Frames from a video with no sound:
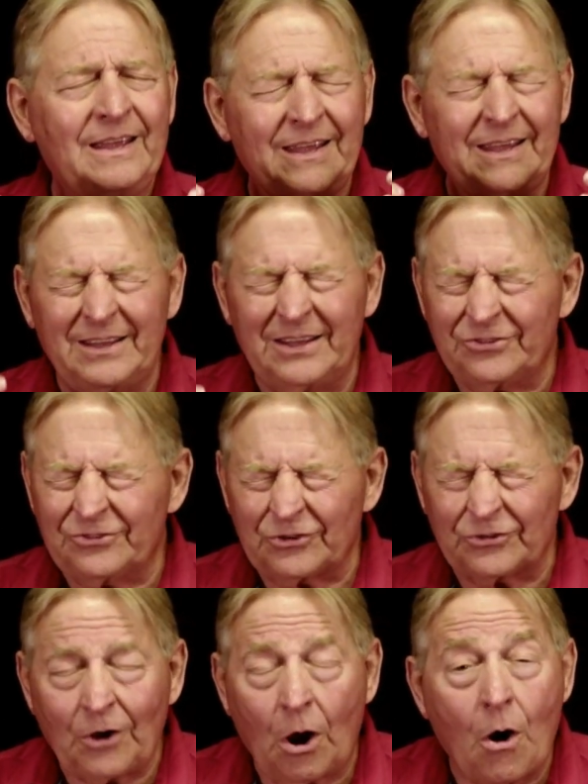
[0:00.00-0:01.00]
It's
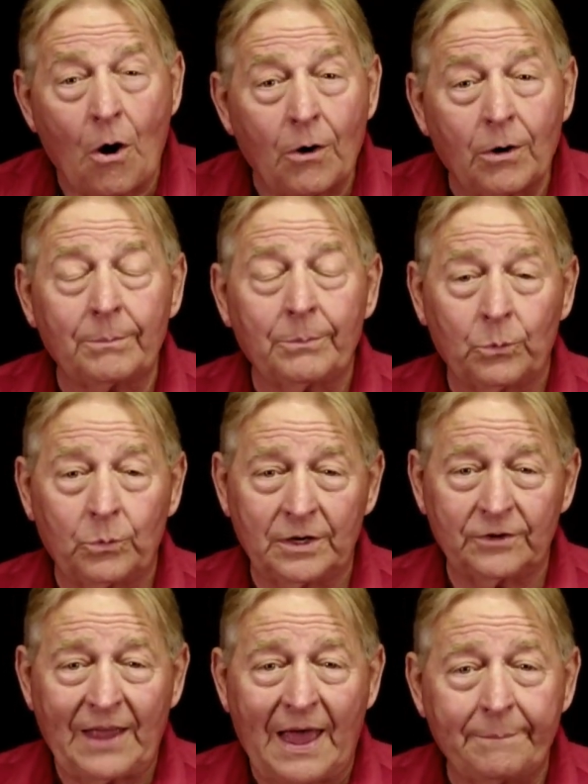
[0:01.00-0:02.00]
just horrible what
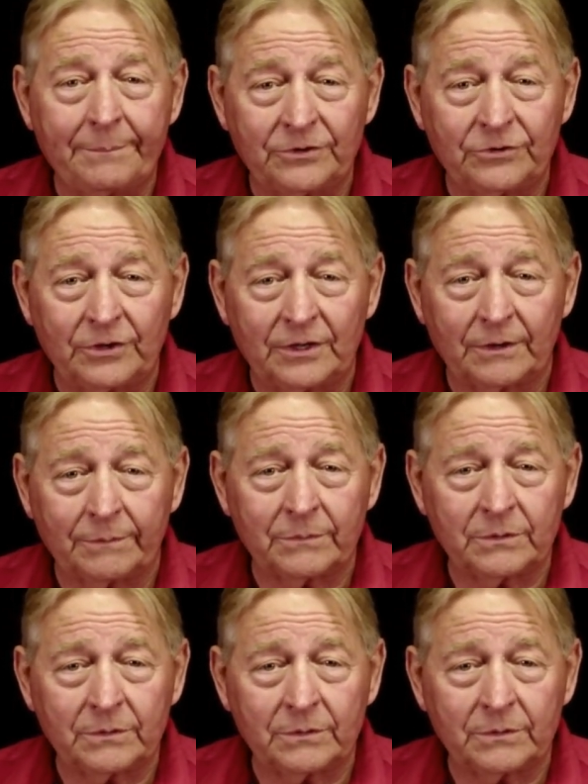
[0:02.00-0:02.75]
has happened to him.